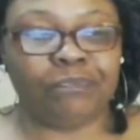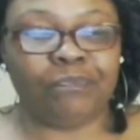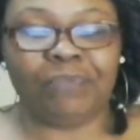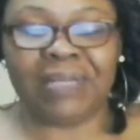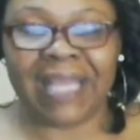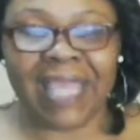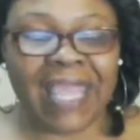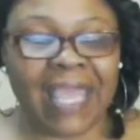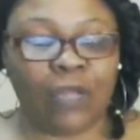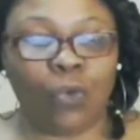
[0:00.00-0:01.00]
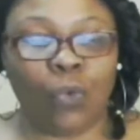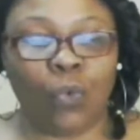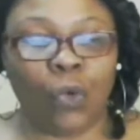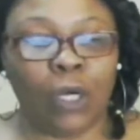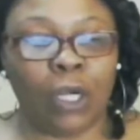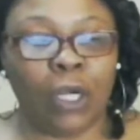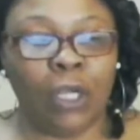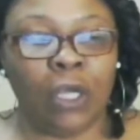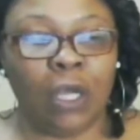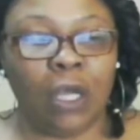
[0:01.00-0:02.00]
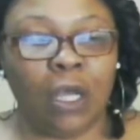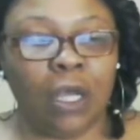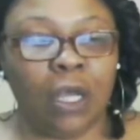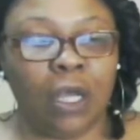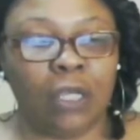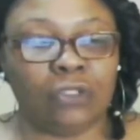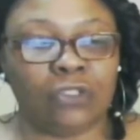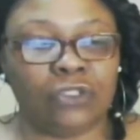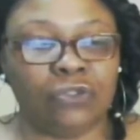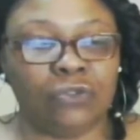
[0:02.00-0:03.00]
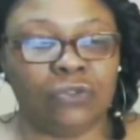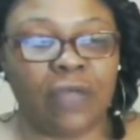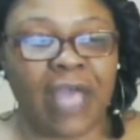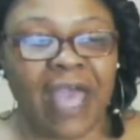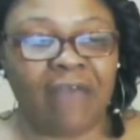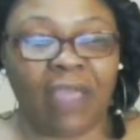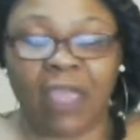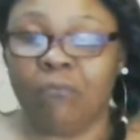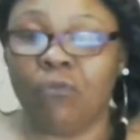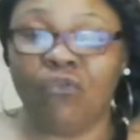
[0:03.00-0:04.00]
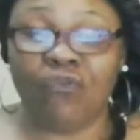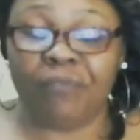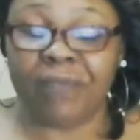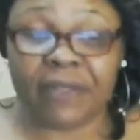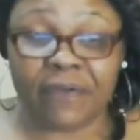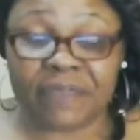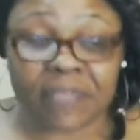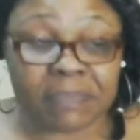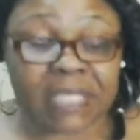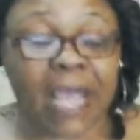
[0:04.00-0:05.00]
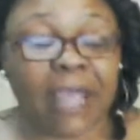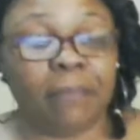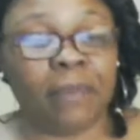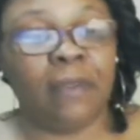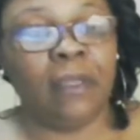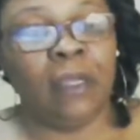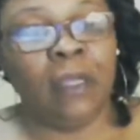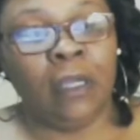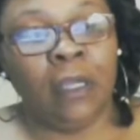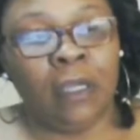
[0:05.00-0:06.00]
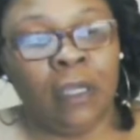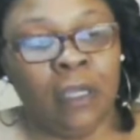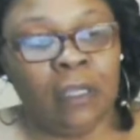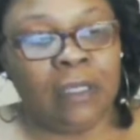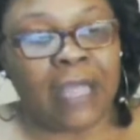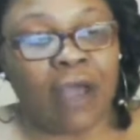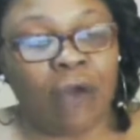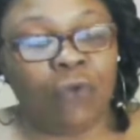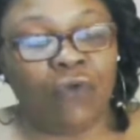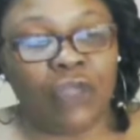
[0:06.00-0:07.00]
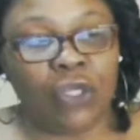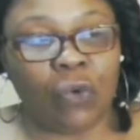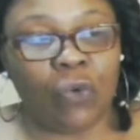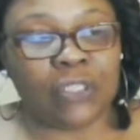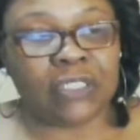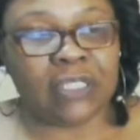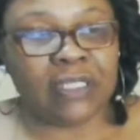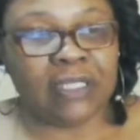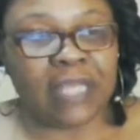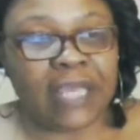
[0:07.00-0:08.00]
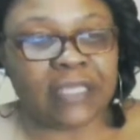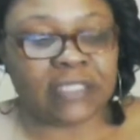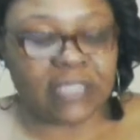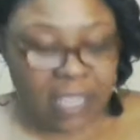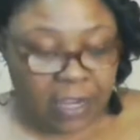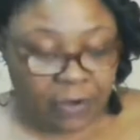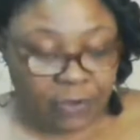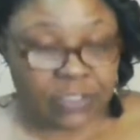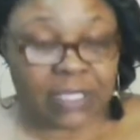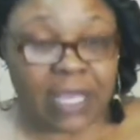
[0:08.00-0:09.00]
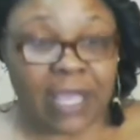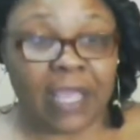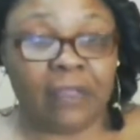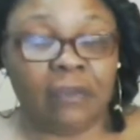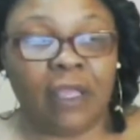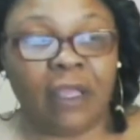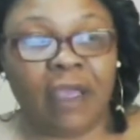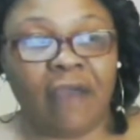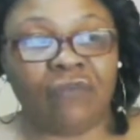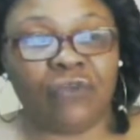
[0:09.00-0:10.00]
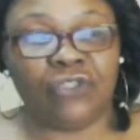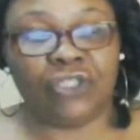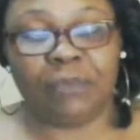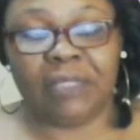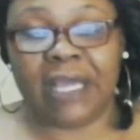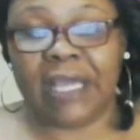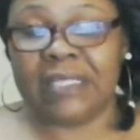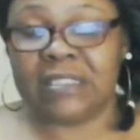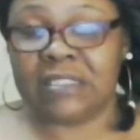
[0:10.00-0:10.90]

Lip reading: plan or to have a movement of some type. Now moving on to the next air sign after Gemini is